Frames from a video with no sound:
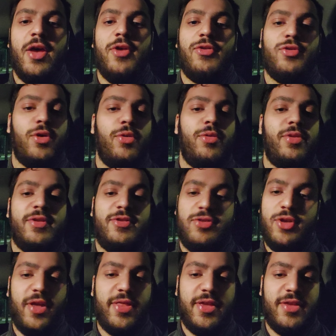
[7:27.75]
So there's
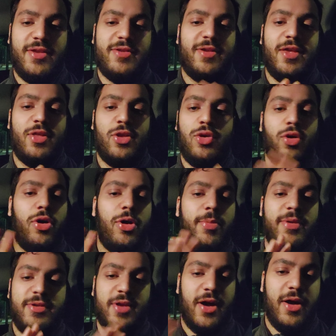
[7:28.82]
nothing to say that your
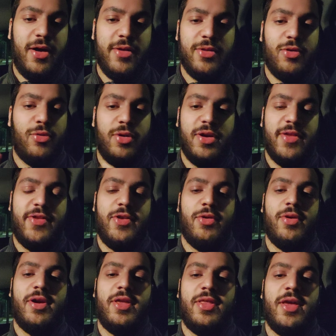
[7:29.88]
hobbies aren't quality
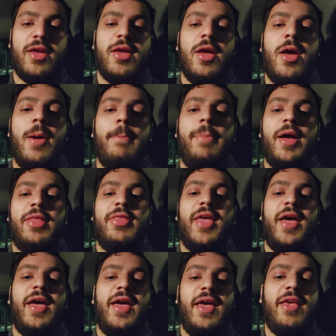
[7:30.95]
or anything, but
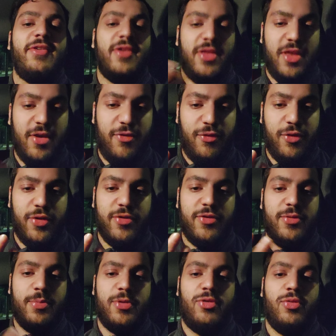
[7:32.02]
there is a
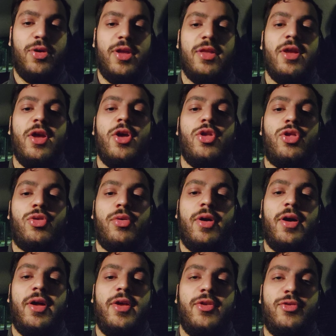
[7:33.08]
difference between
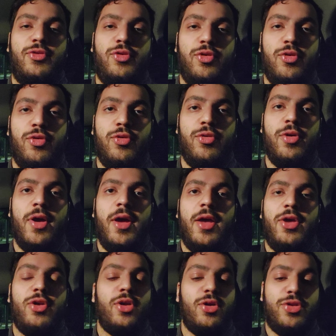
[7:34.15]
trying to,
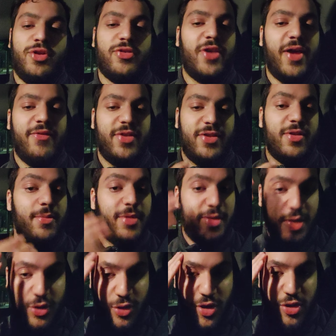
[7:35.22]
just having something
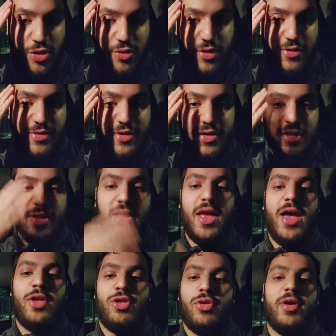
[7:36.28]
that you're interested in
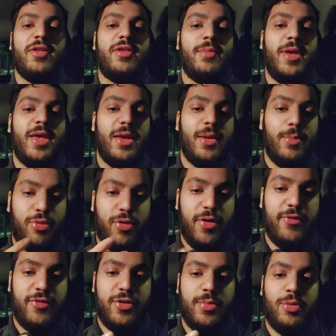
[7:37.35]
and trying to make it
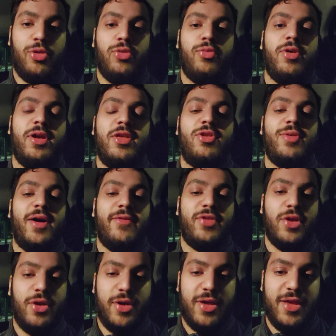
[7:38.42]
profitable. You really do have to
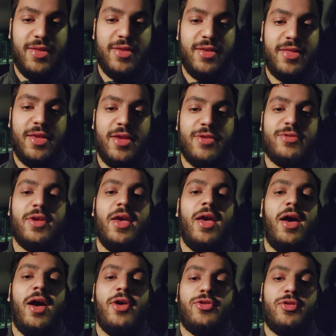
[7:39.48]
look into things.
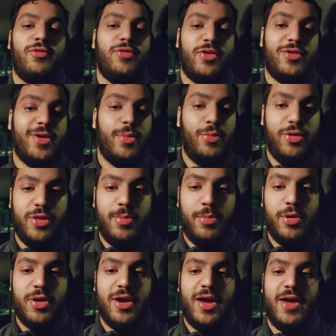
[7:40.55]
So for example, with the
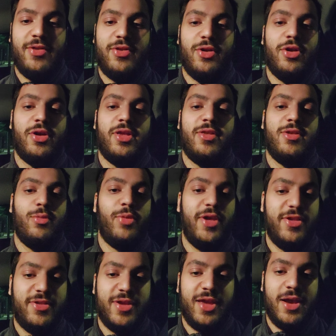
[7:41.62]
book, I had to look into
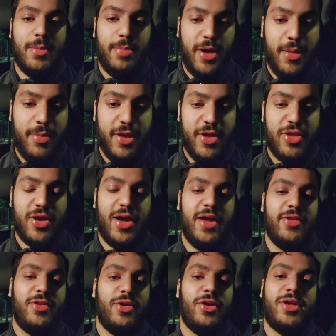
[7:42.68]
ways to get it published. I
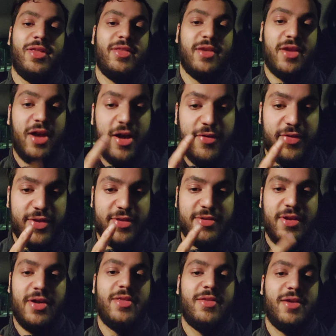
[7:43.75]
had to look into cover
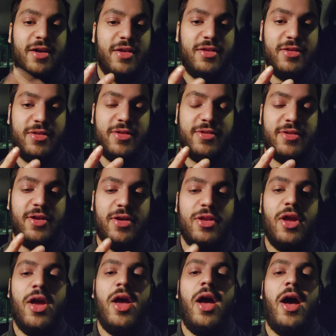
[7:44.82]
design, title design.
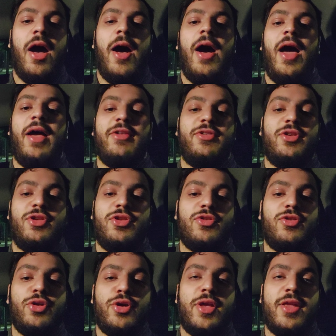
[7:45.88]
I had to
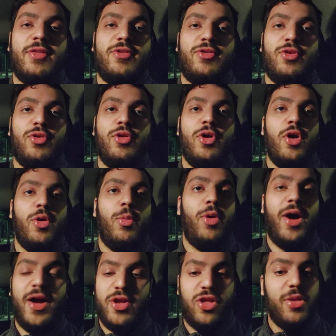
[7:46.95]
just look into
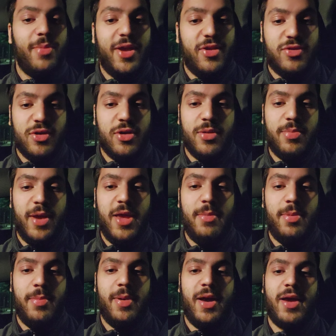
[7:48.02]
what actually makes a good
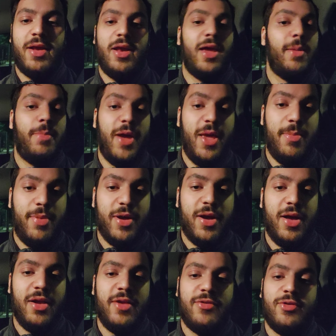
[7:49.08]
paperback, like paper
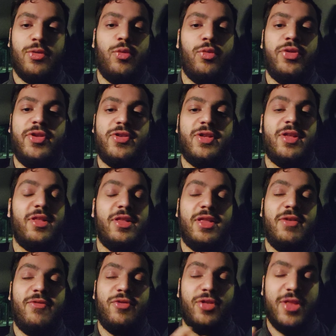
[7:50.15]
colors and all these little
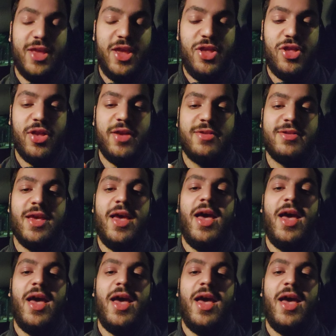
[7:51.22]
different niches.